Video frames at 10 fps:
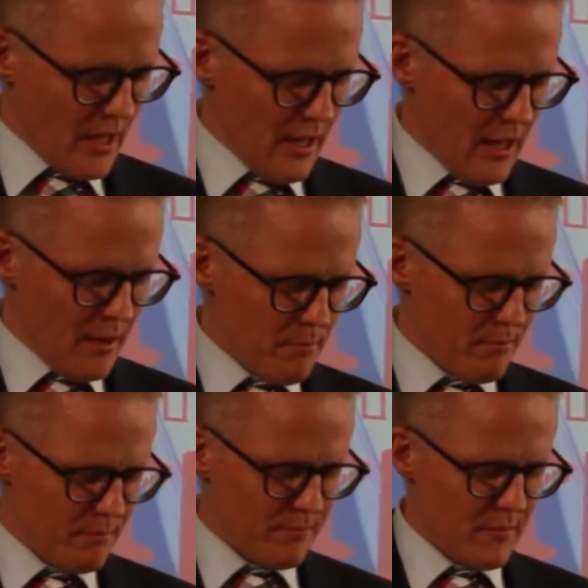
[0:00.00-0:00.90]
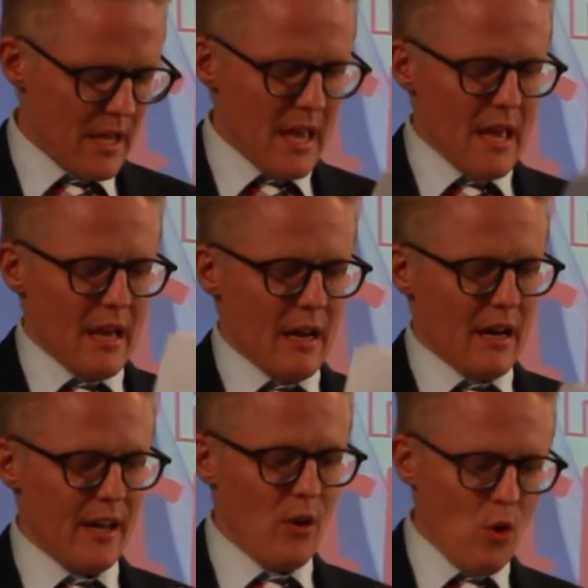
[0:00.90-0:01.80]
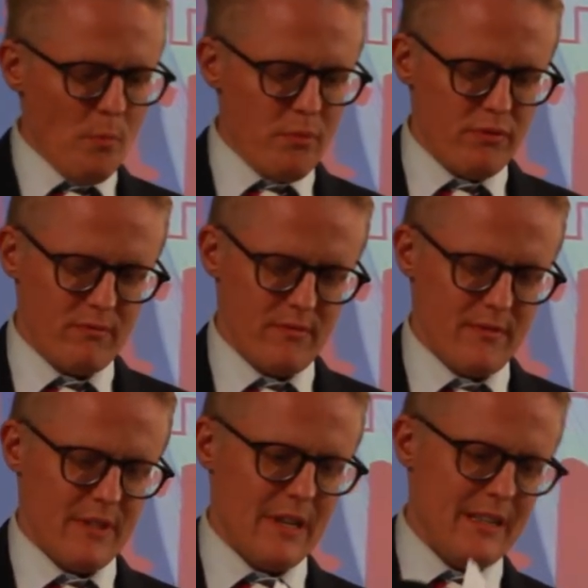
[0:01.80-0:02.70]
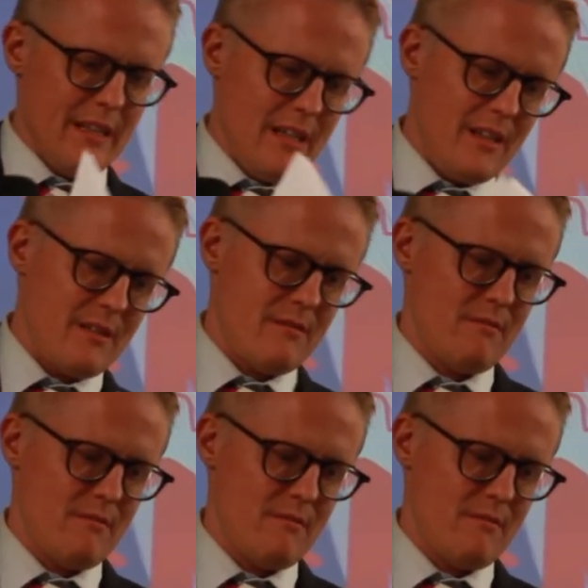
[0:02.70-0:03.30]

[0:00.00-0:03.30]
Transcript: Um, I hope and I think